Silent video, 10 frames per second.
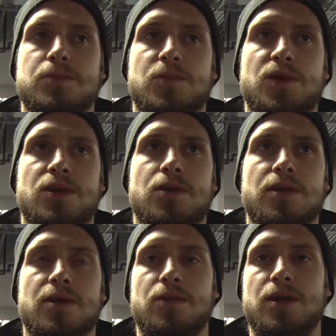we know
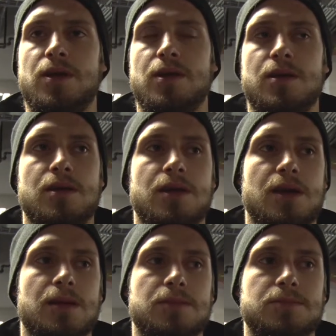that we
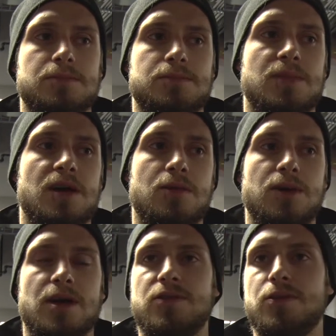how we
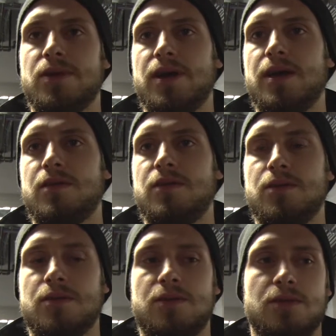have to play
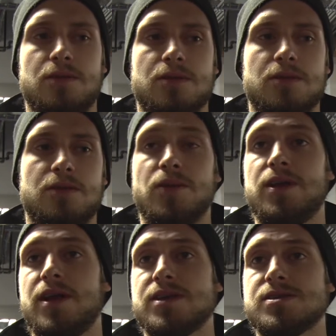to
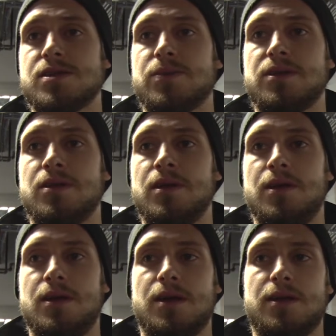win against them,
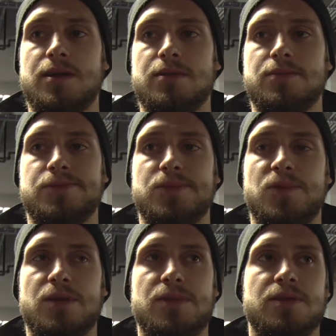and
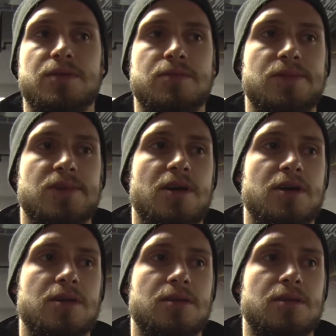we have been
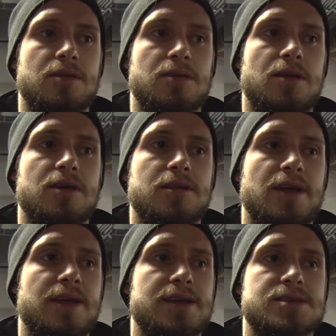talking a lot,
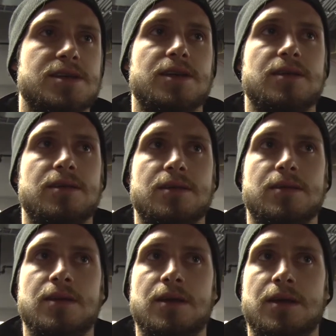like I said,
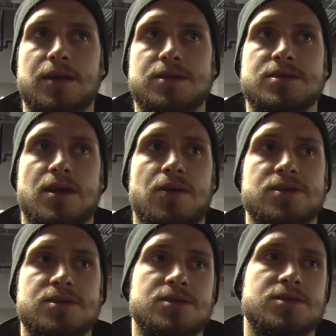and
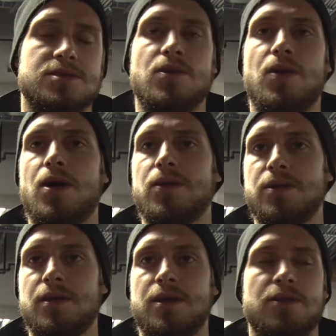it's just go out
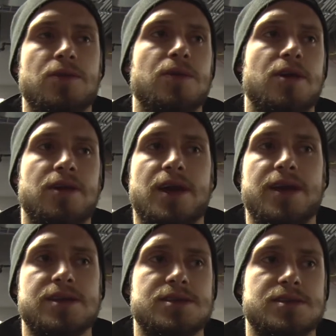and do it on the
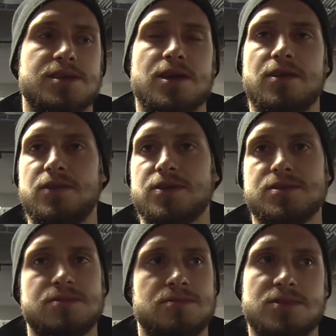ice instead of
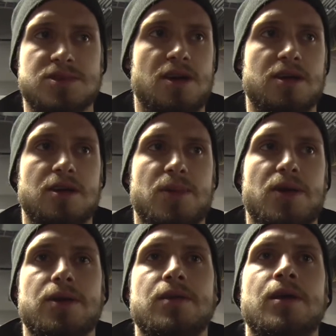just talking
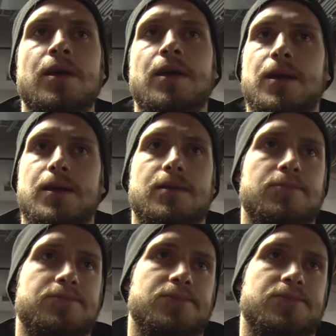about it. And